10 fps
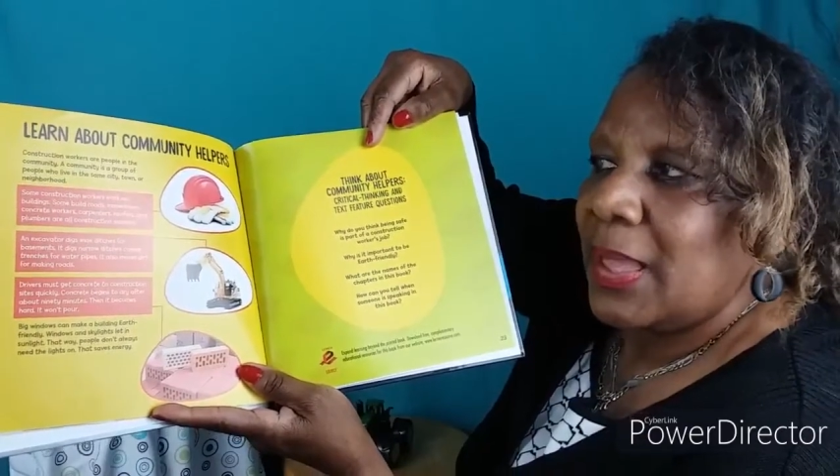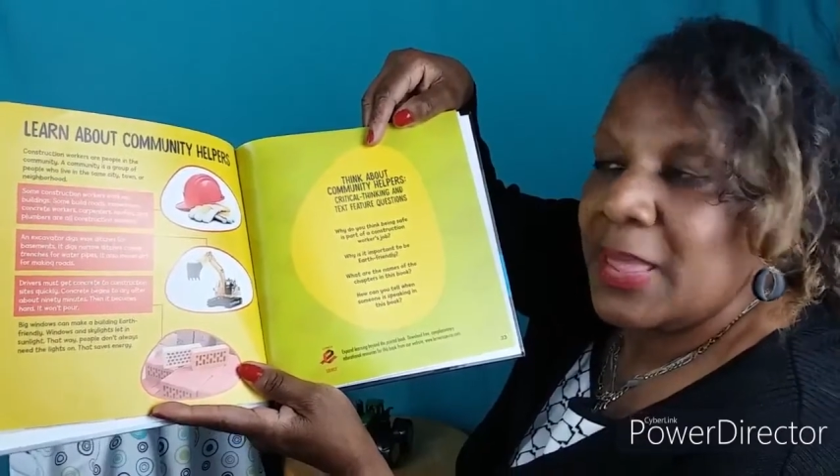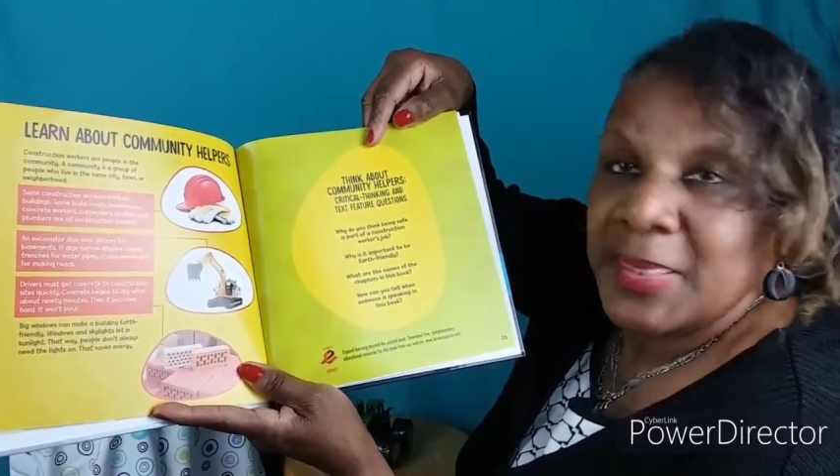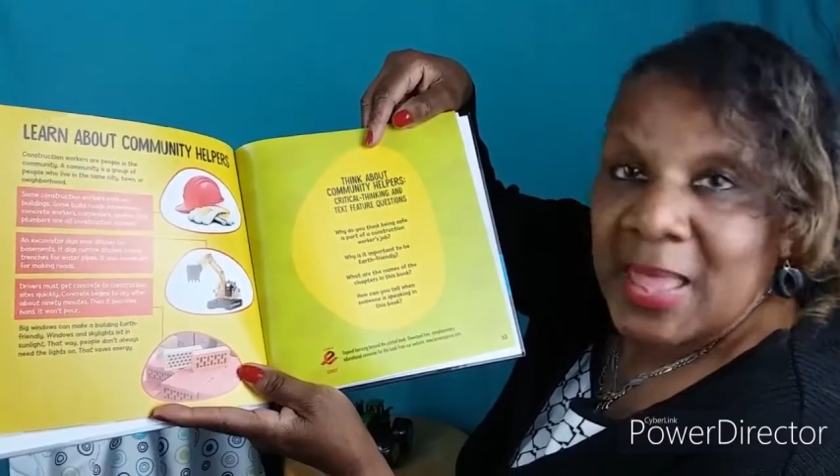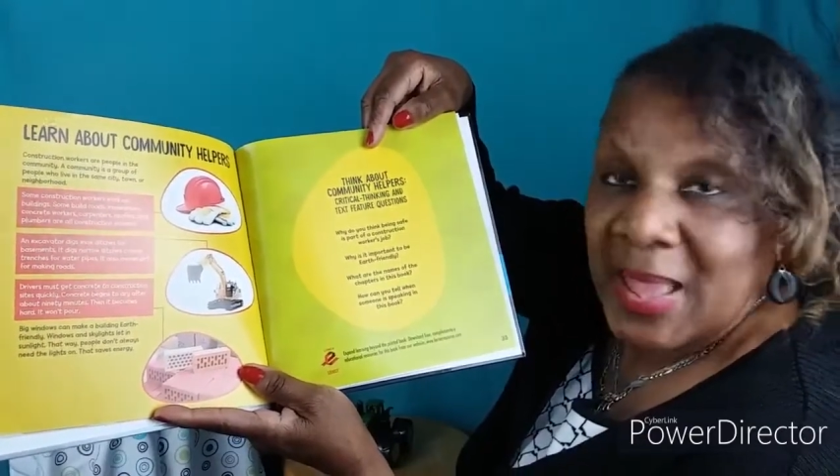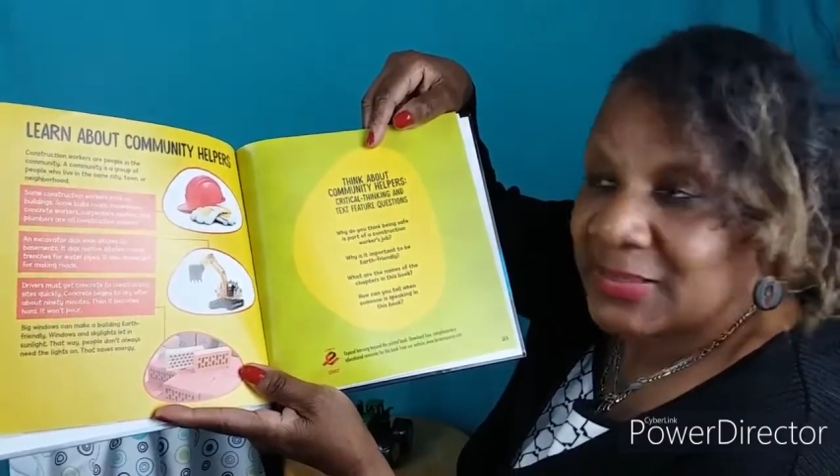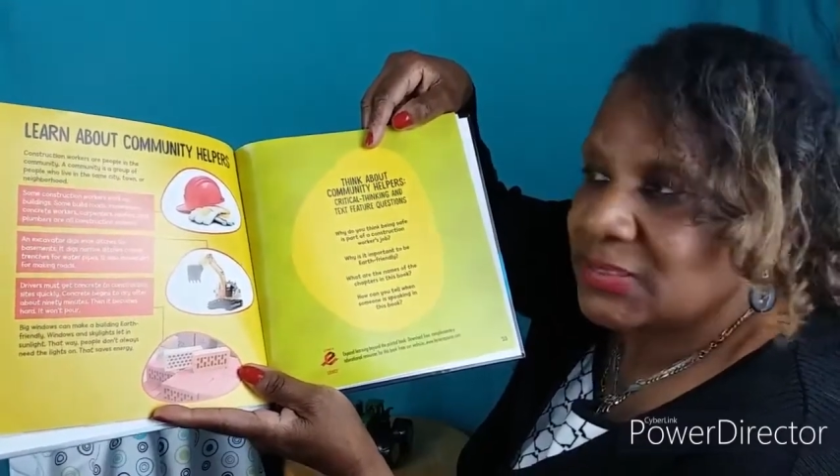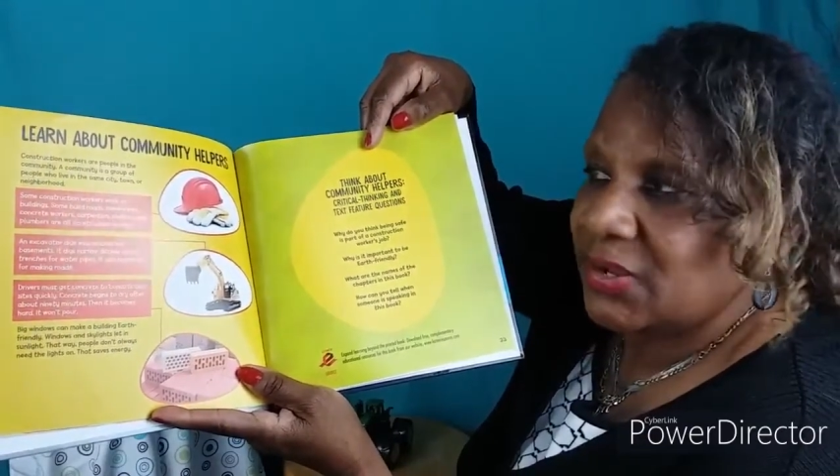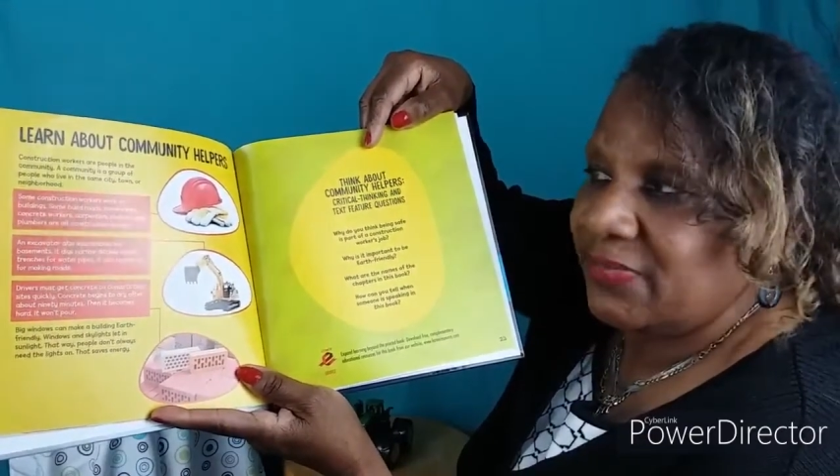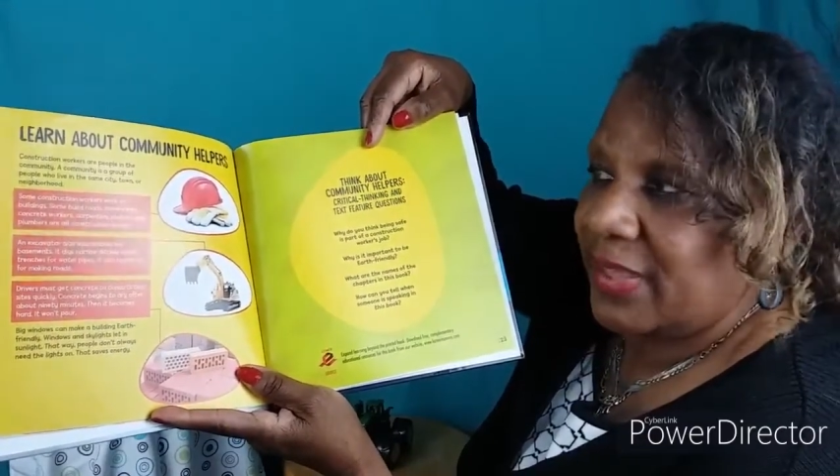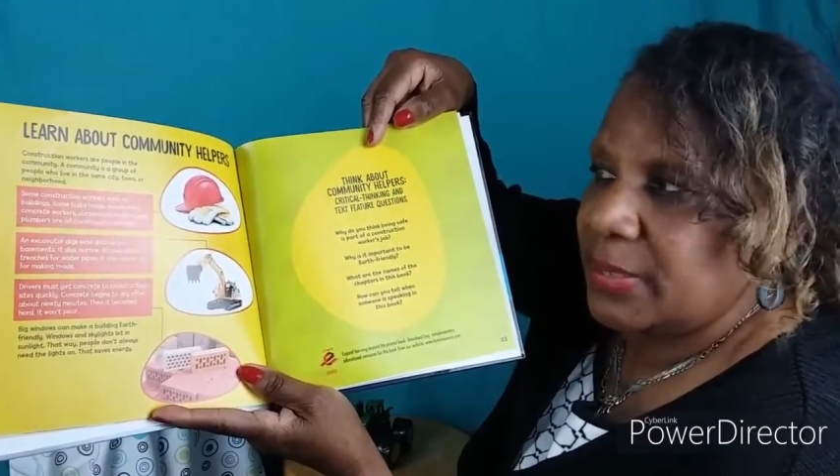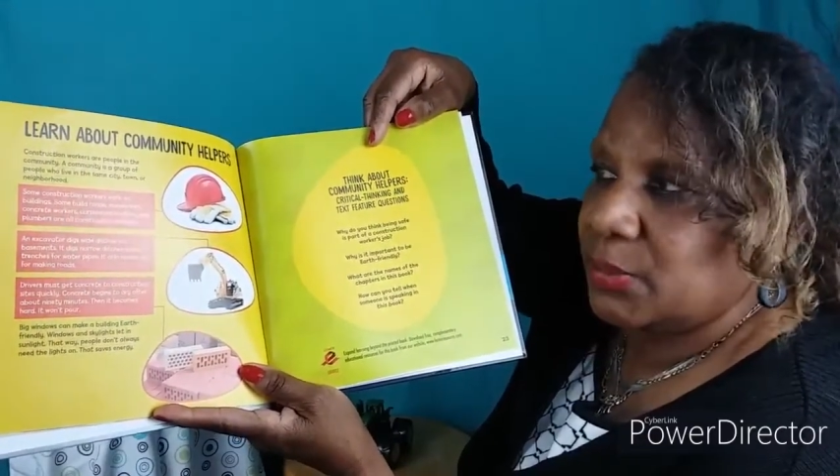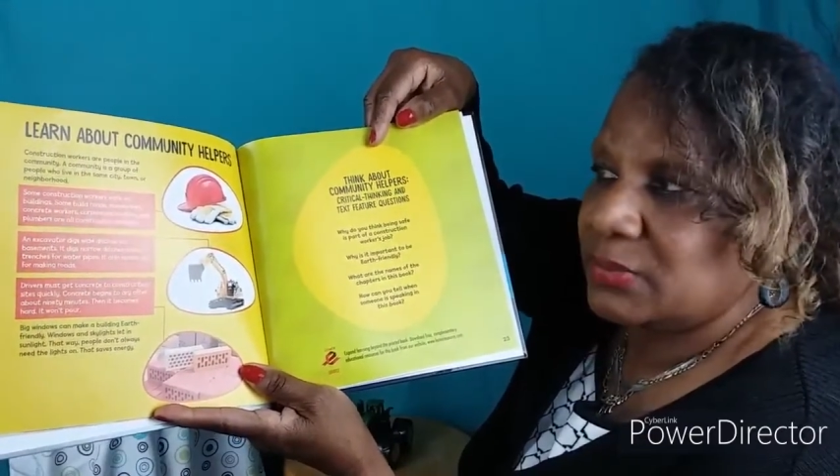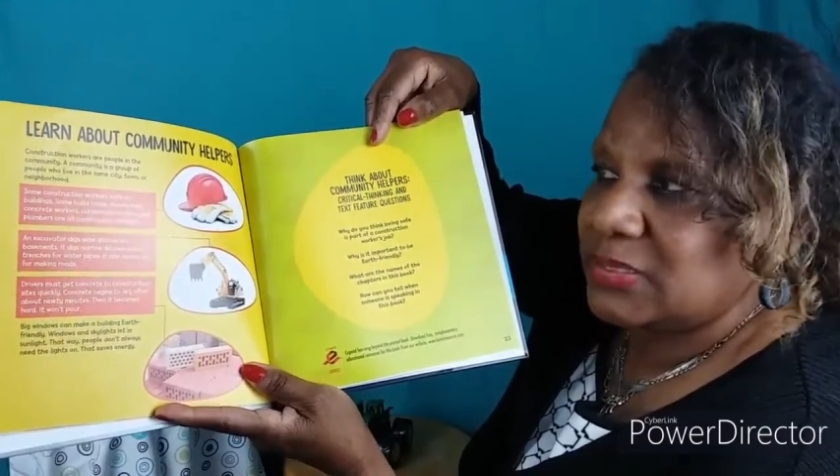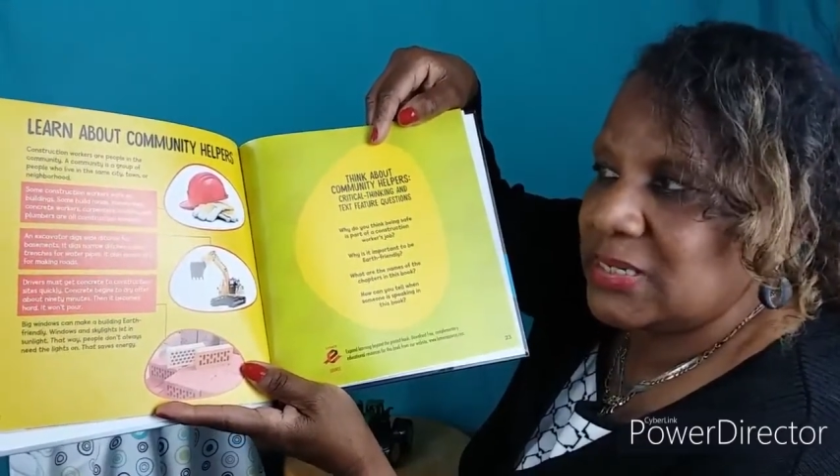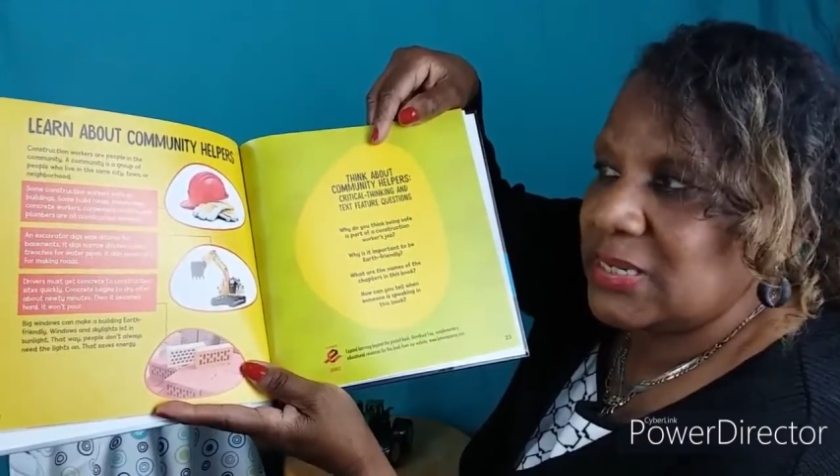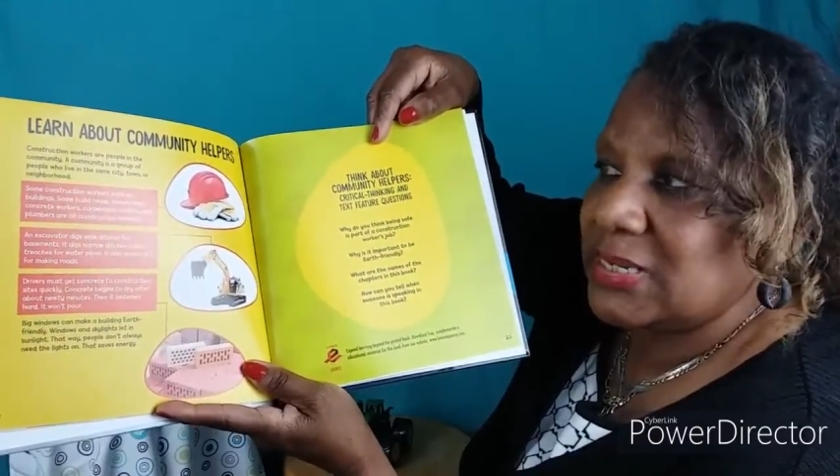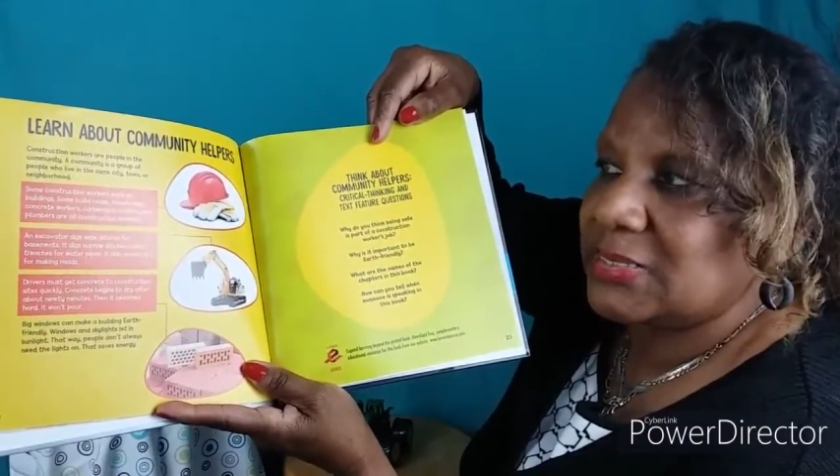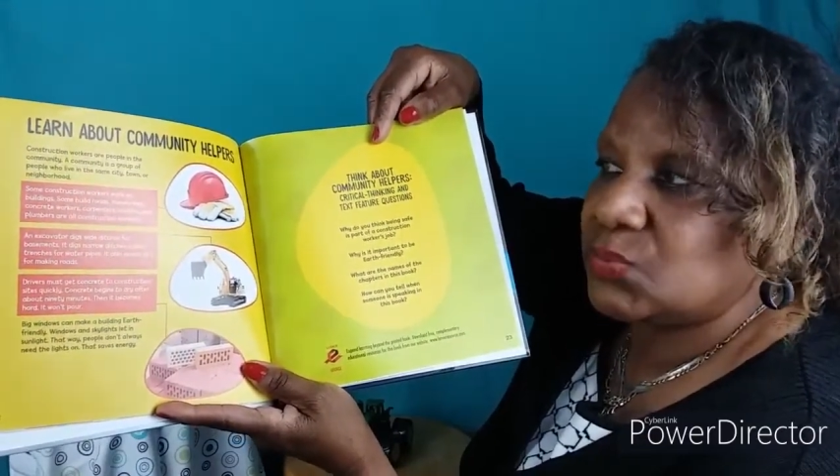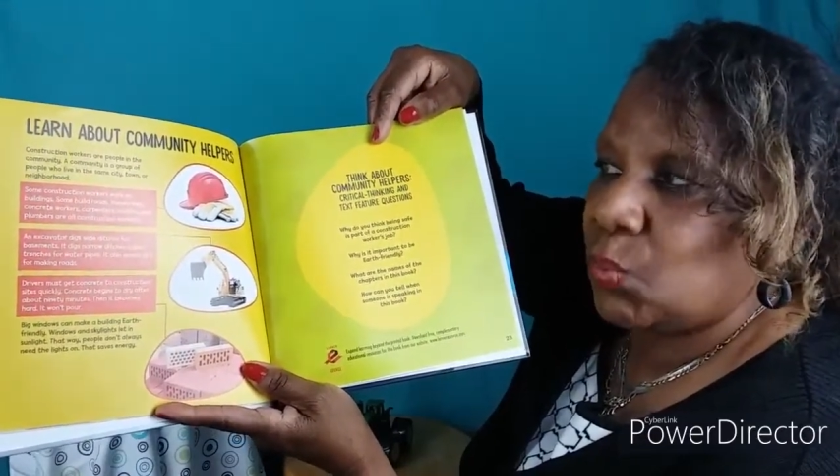An excavator
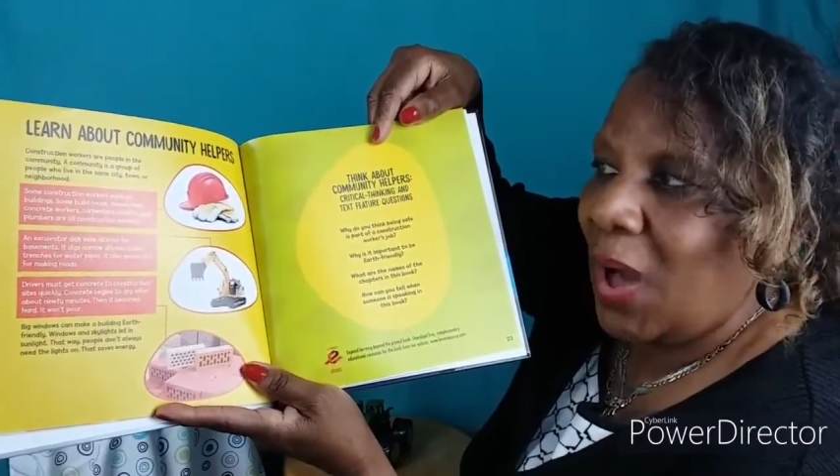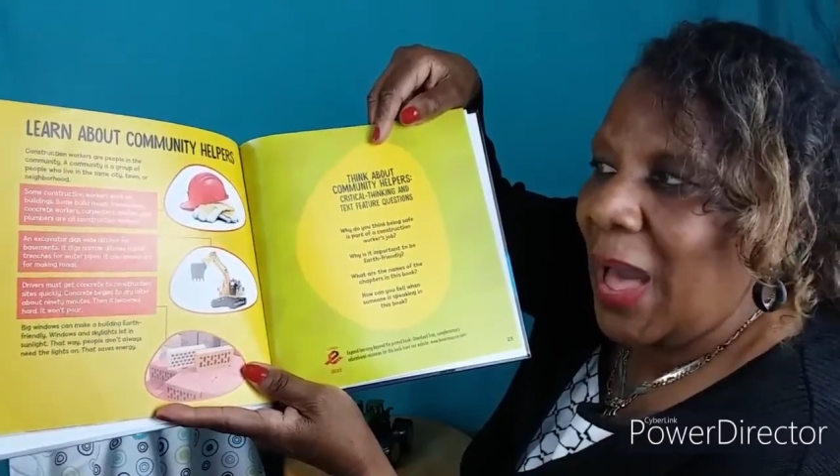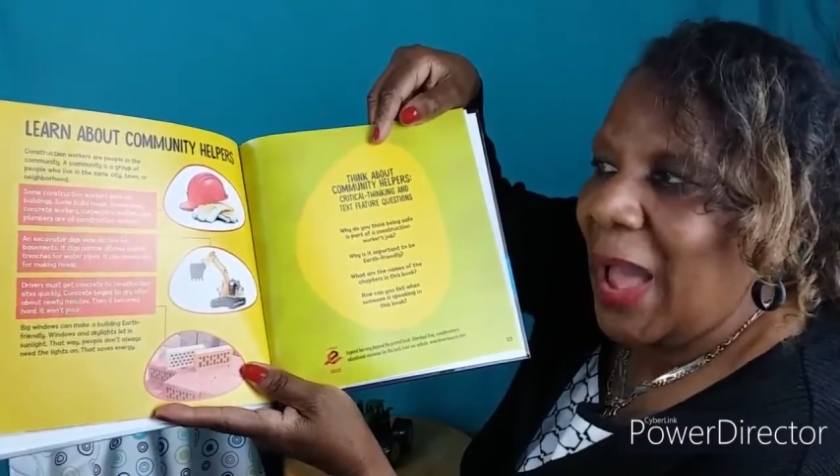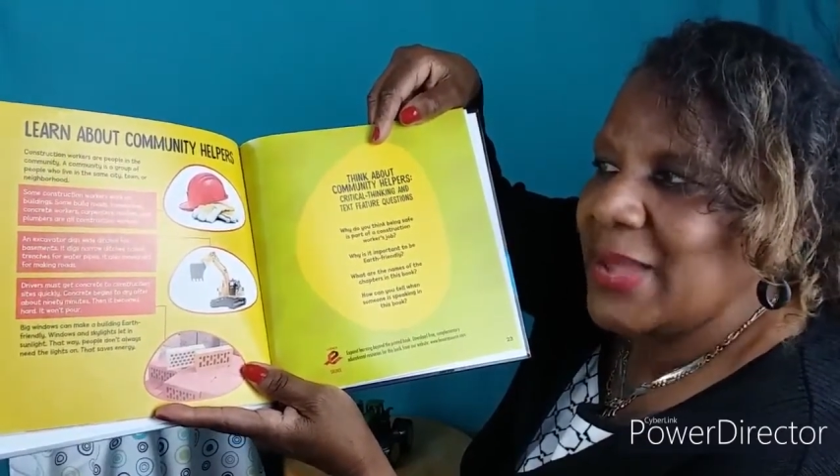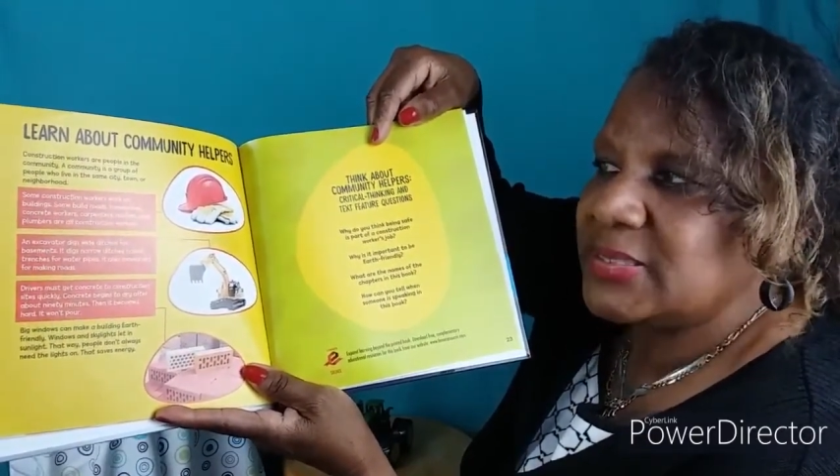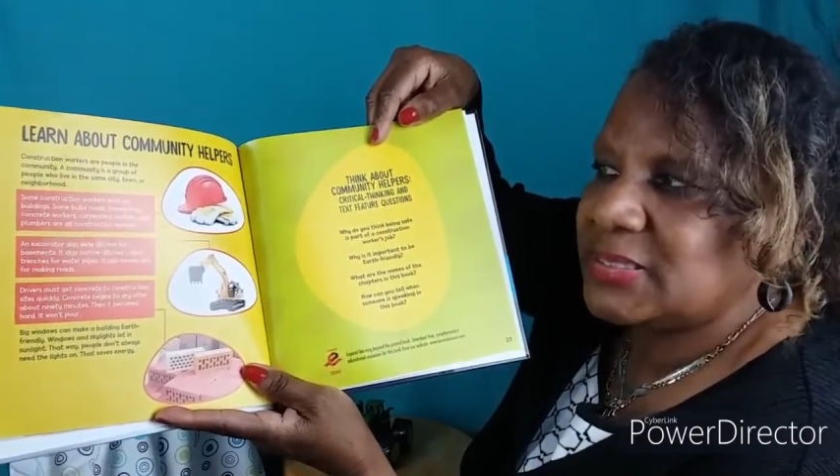digs wide